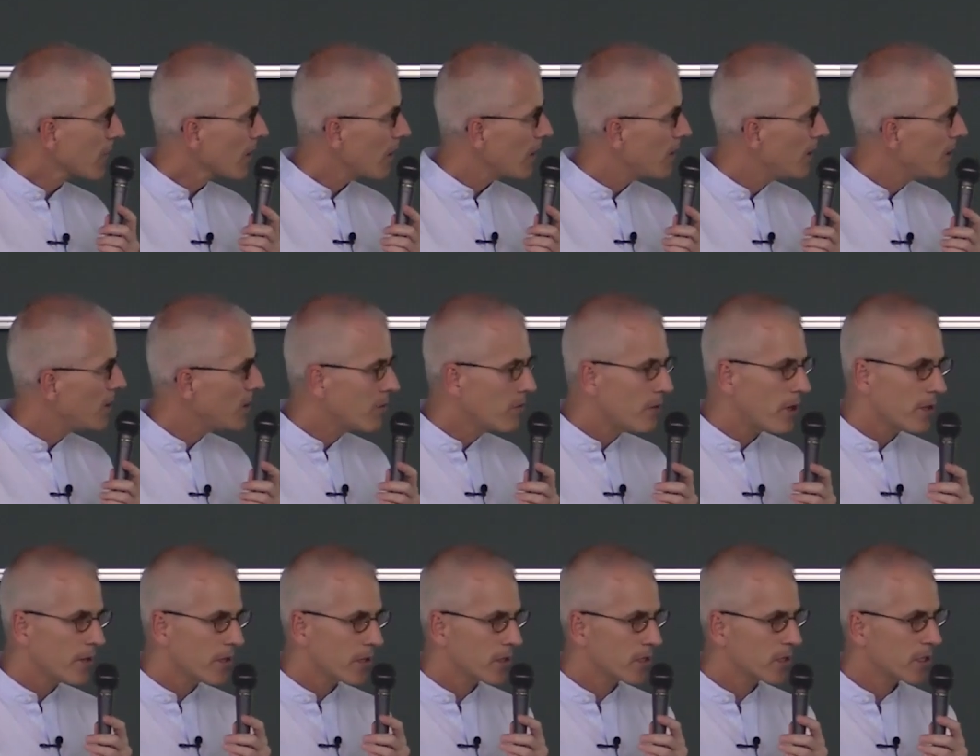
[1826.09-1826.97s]
These are
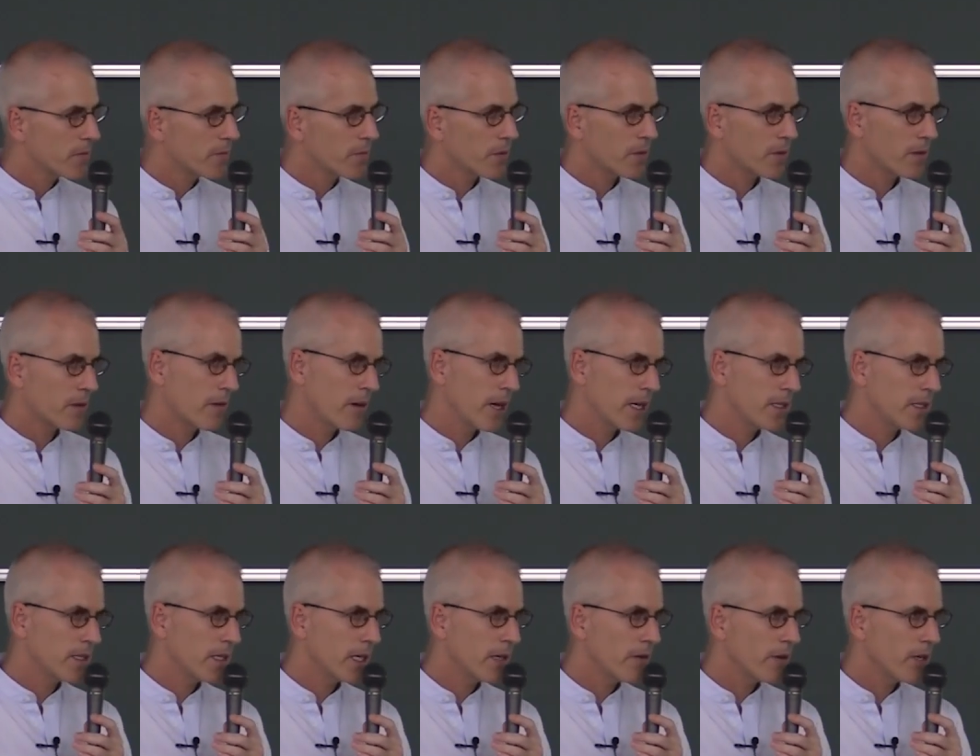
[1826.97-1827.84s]
rather stiff
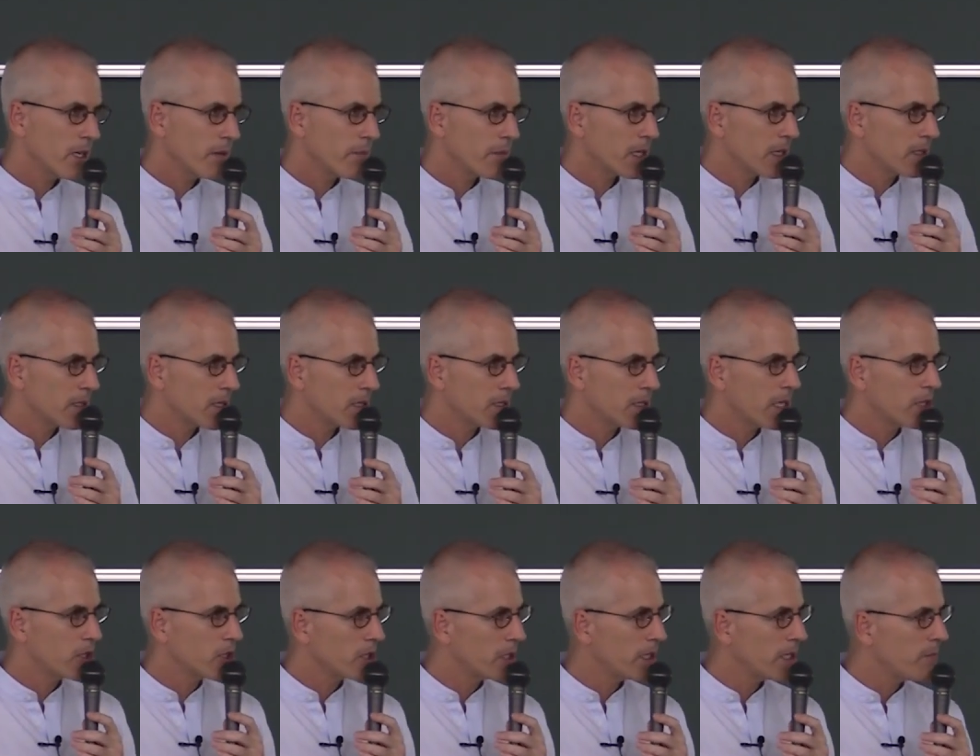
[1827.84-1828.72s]
criteria, but it
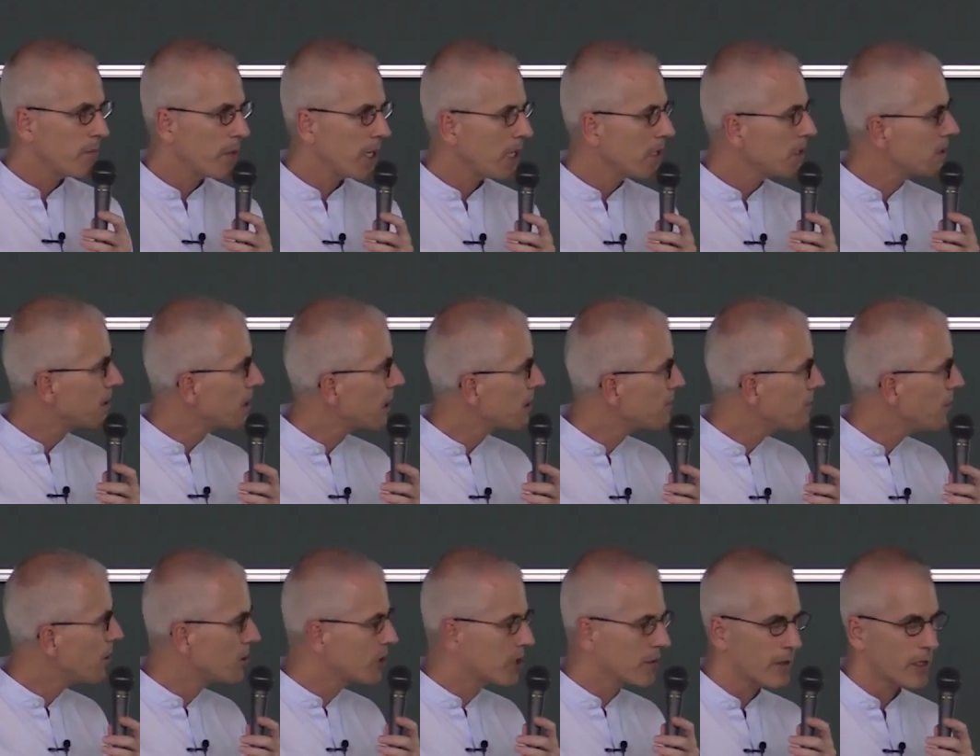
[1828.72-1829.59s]
essentially means that
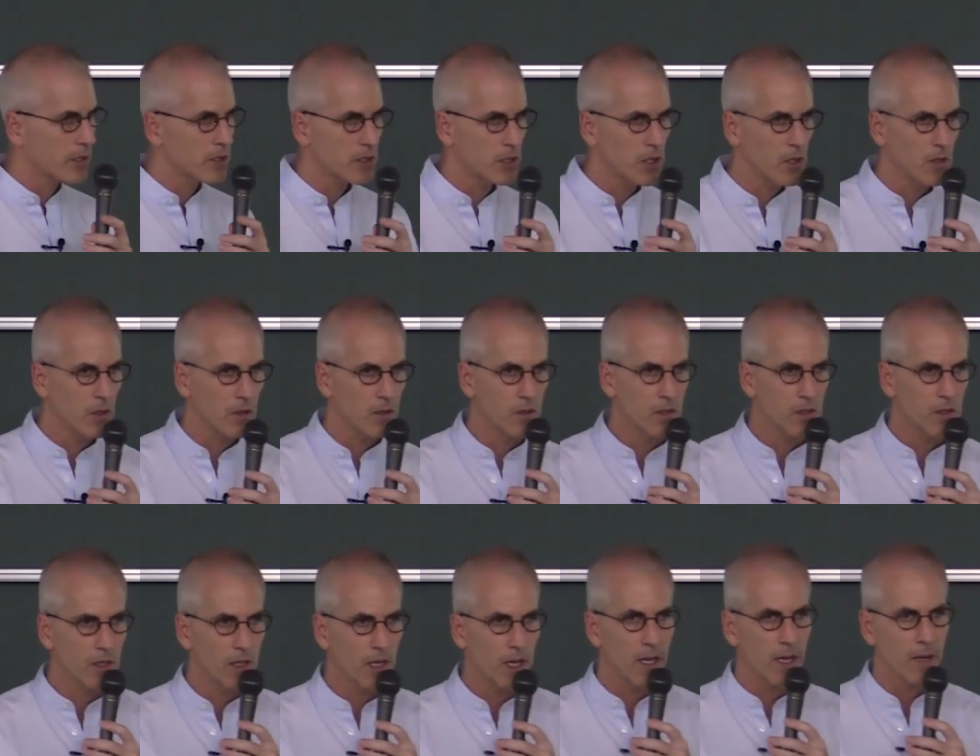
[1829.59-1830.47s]
most of our students